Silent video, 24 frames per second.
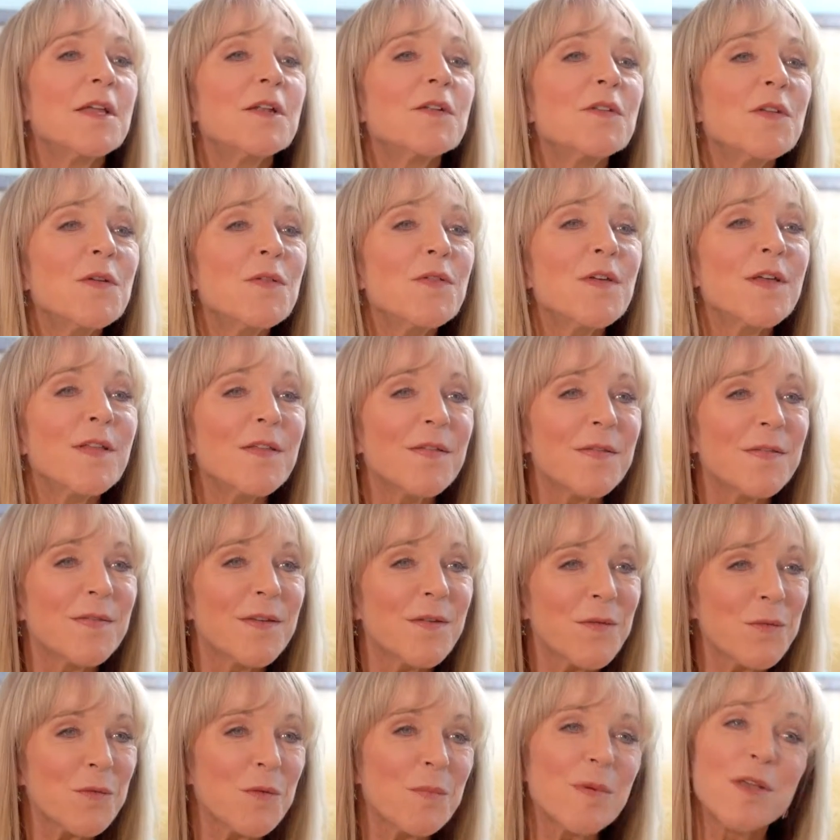Do you think
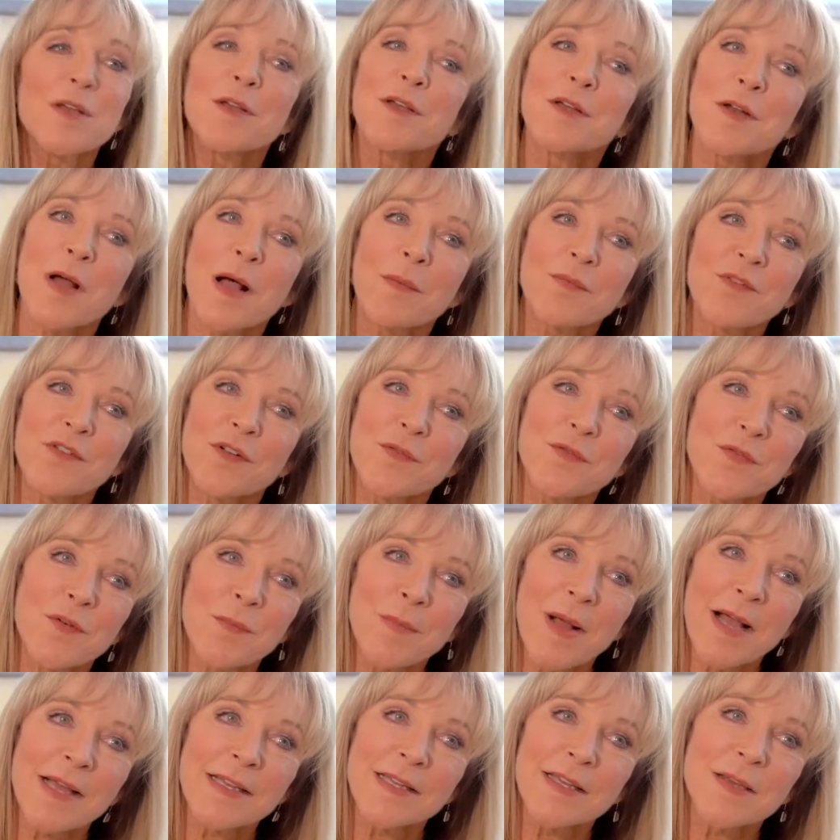this would be a good option for
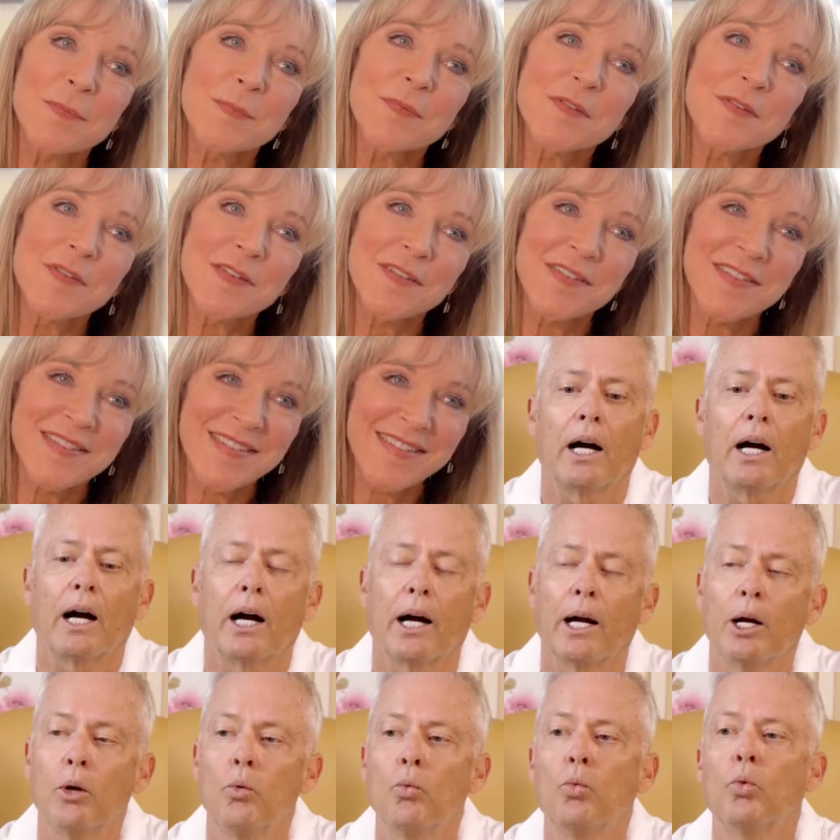my lips?
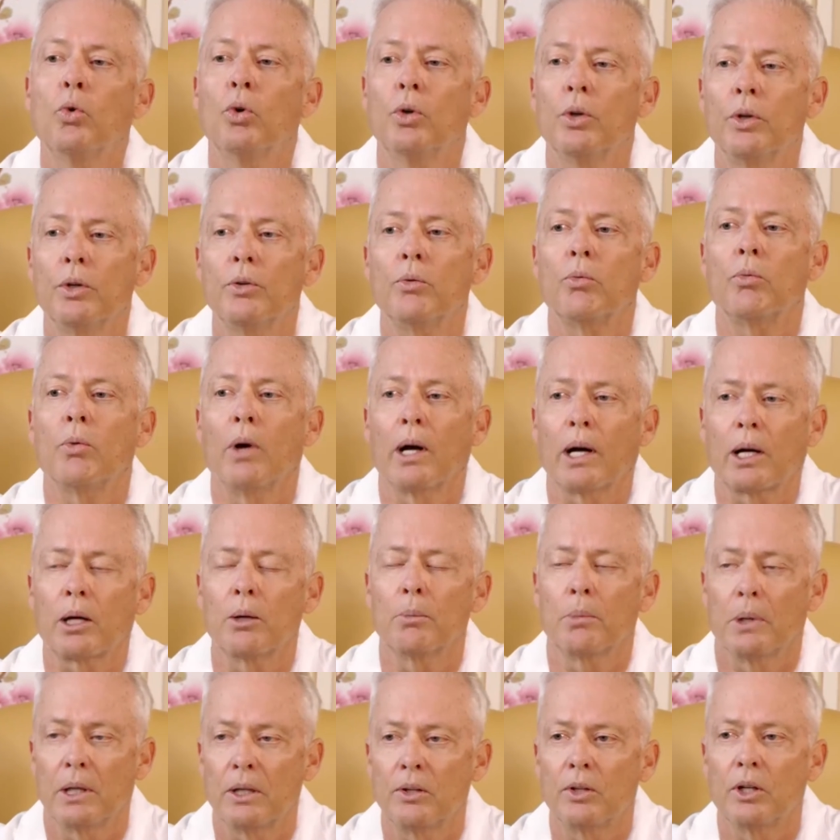I would
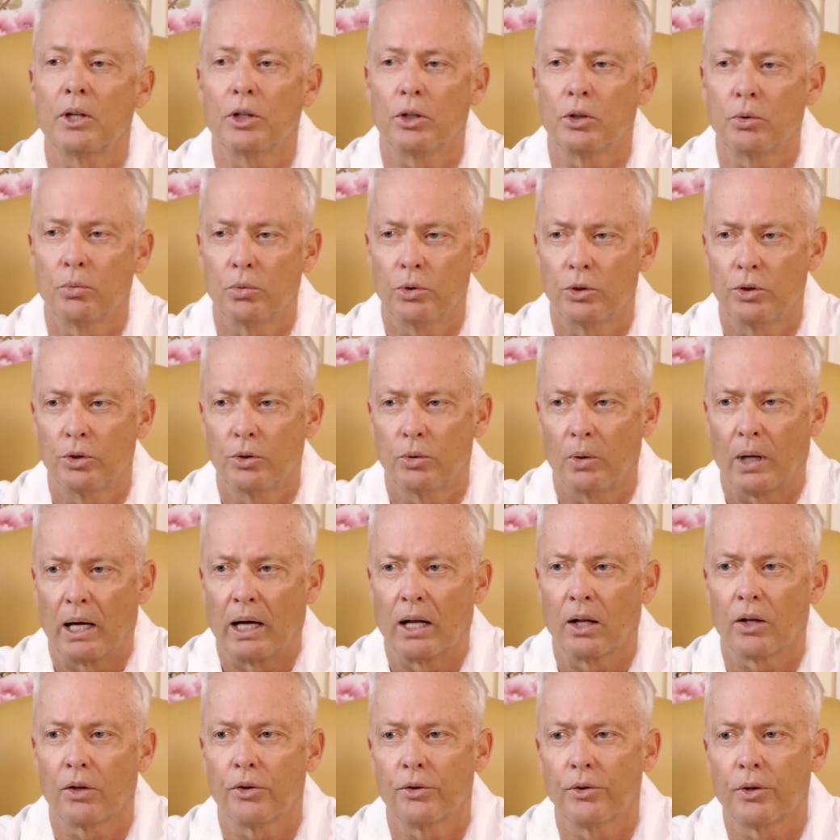recommend that you would do
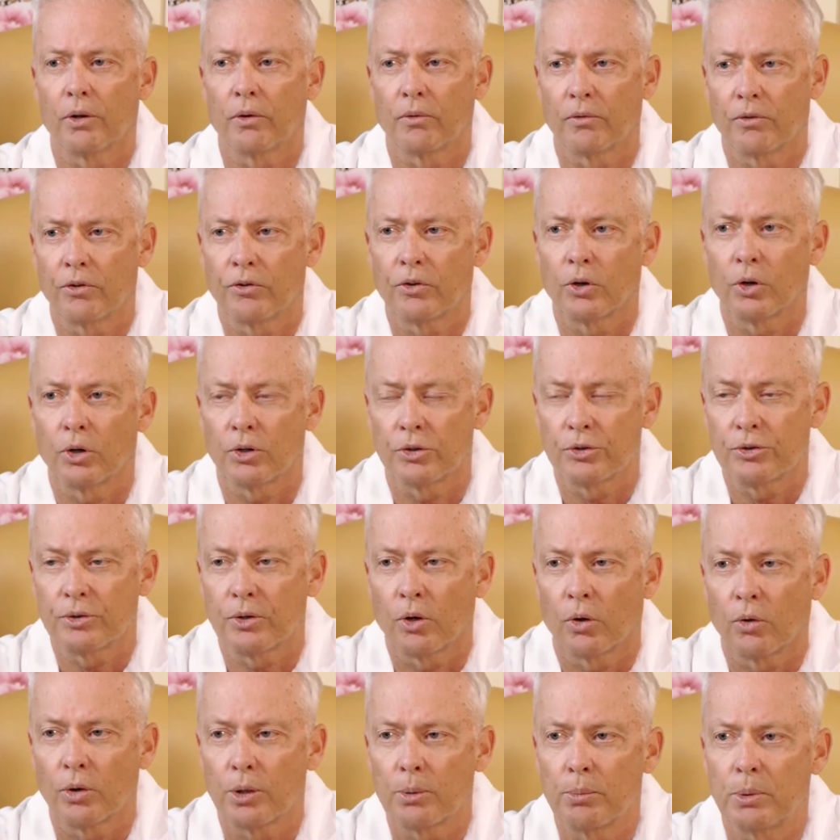alloderm first,
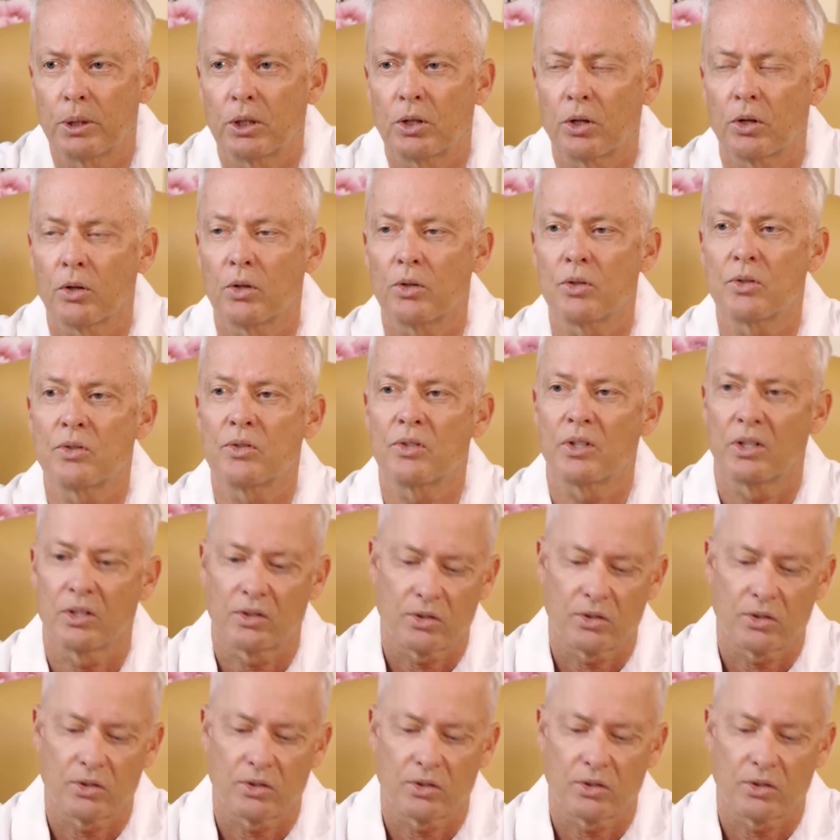only because